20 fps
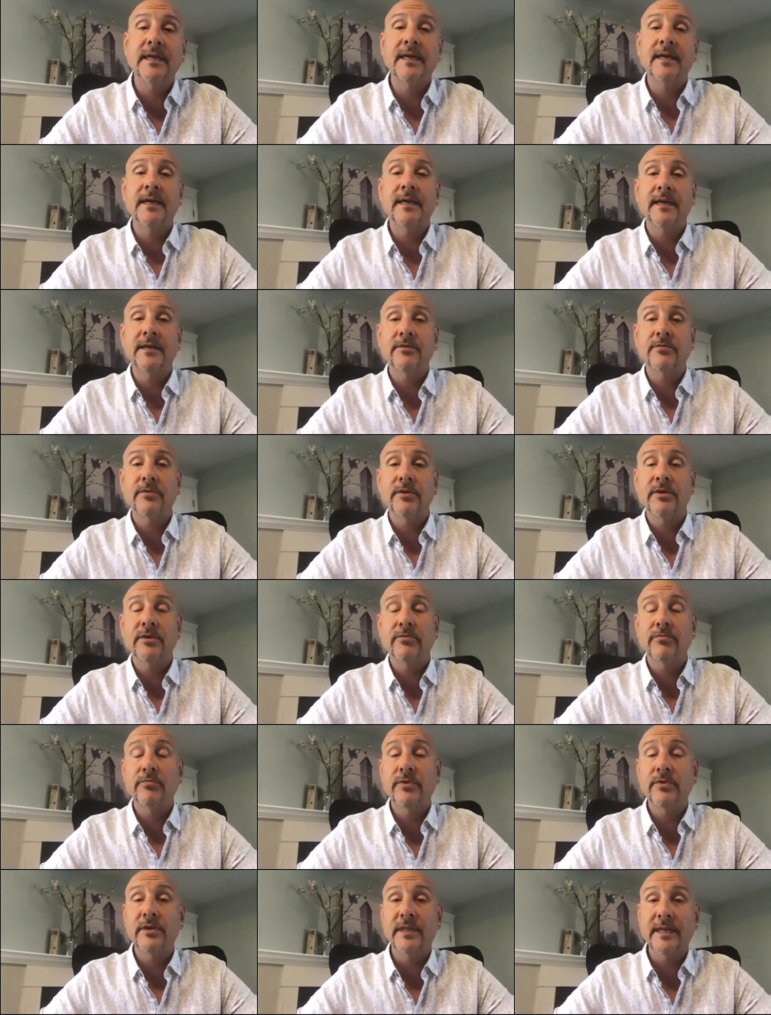and we're
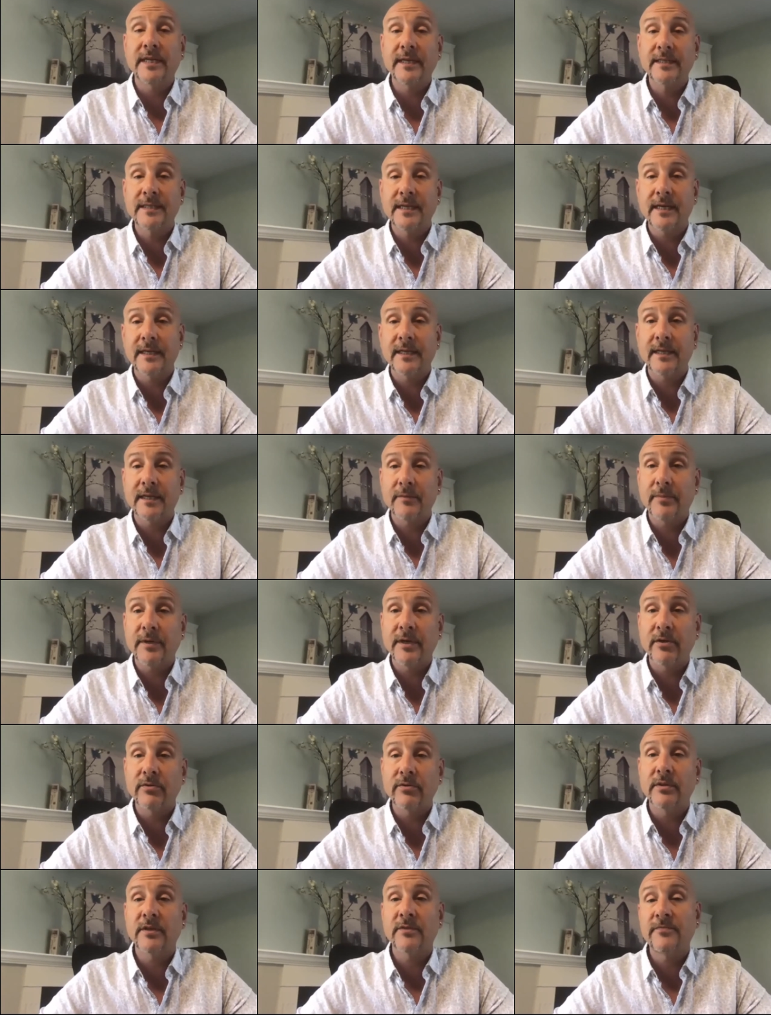really excited
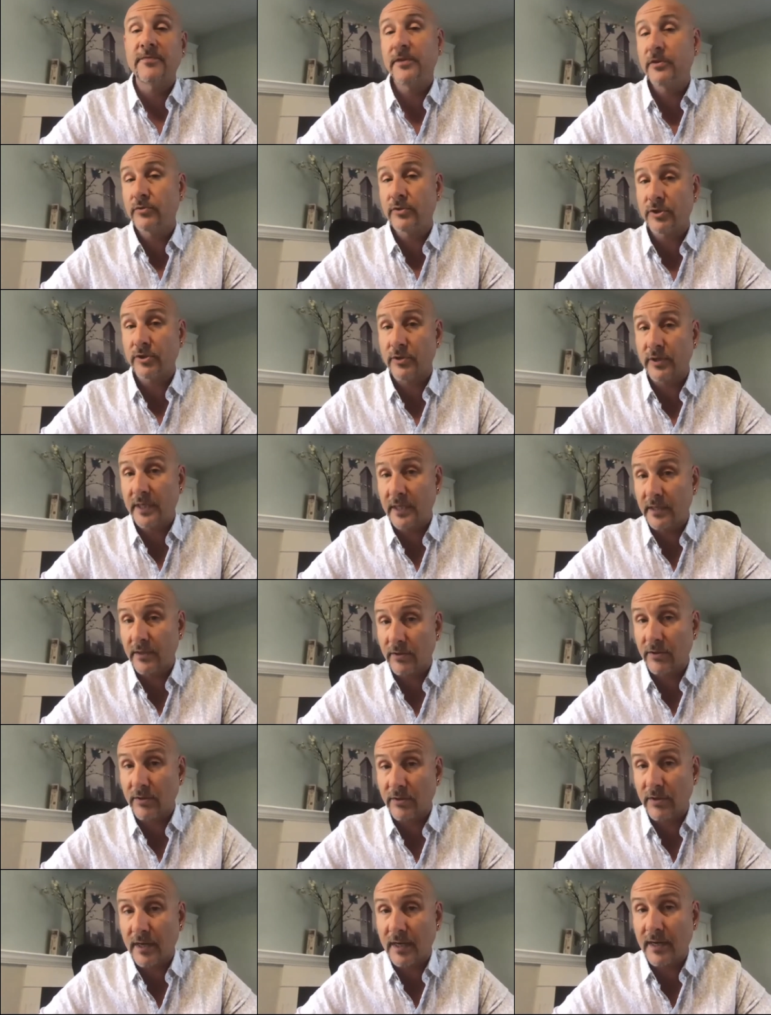about the future
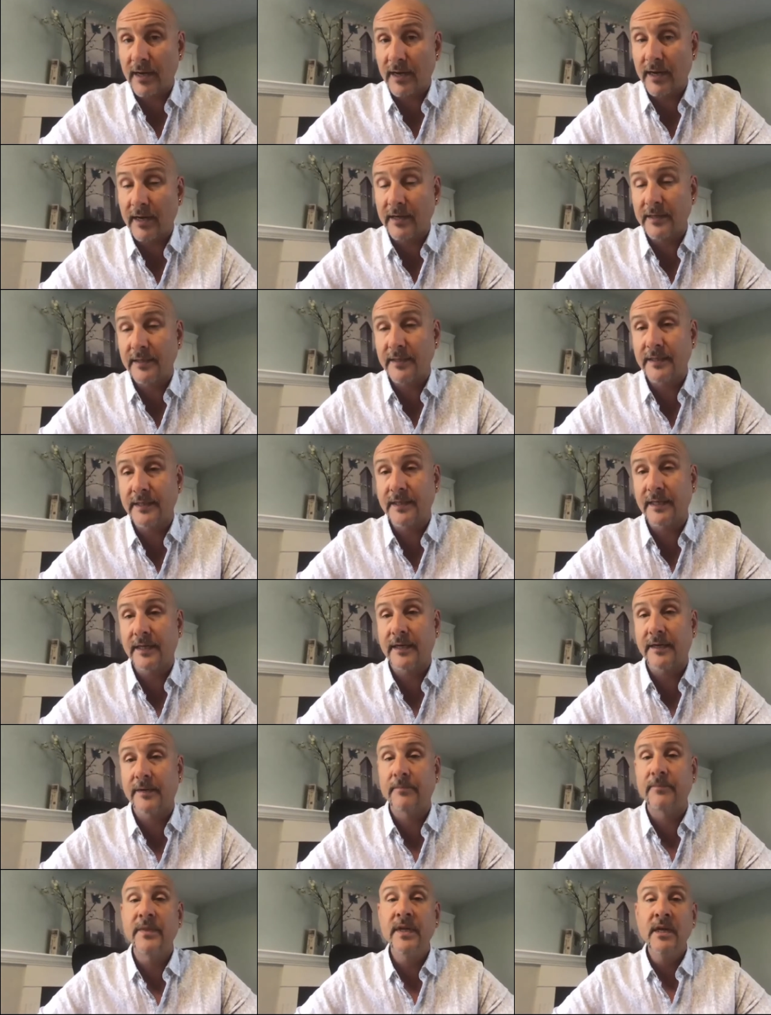here and
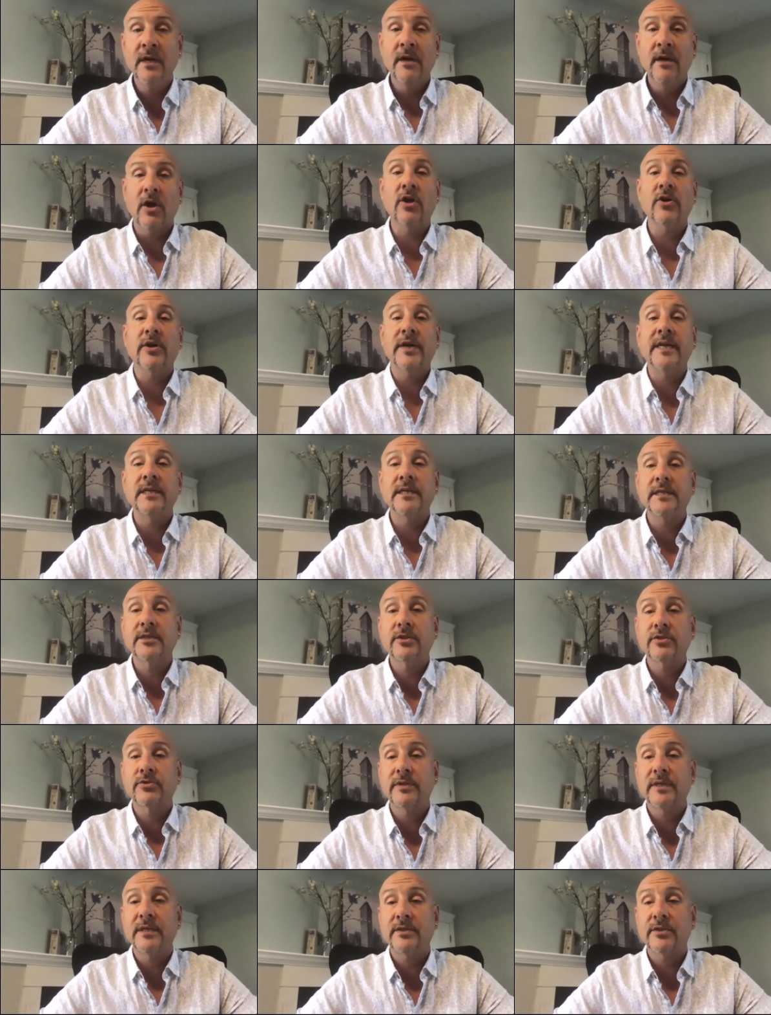um, our
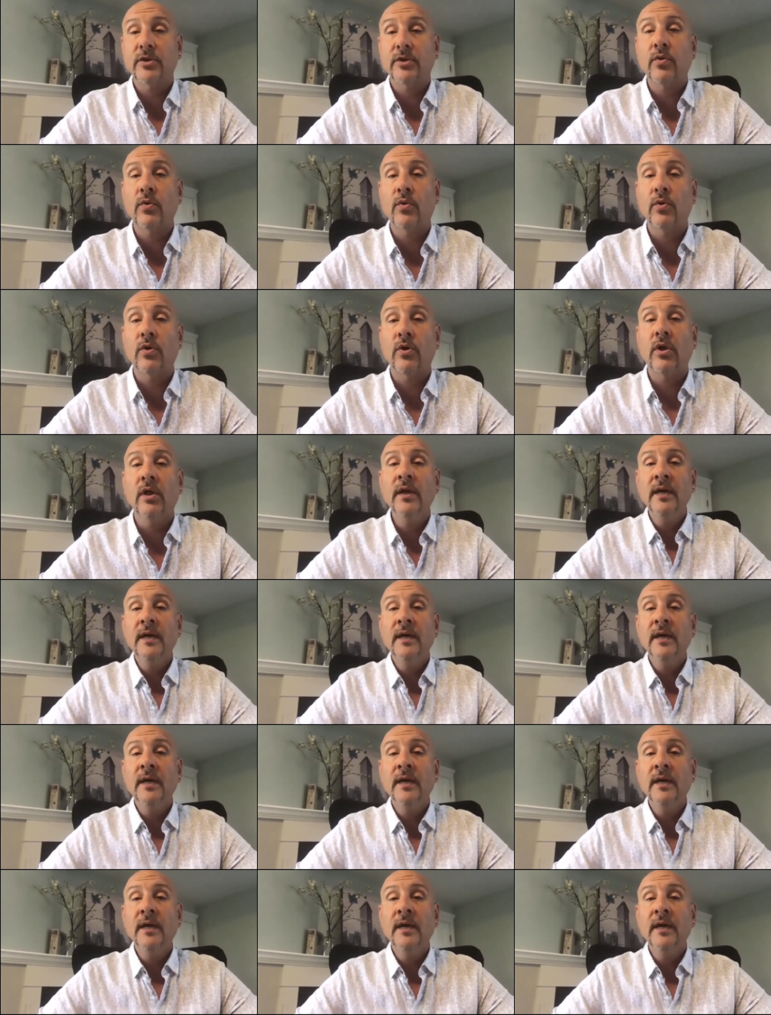industry as a whole.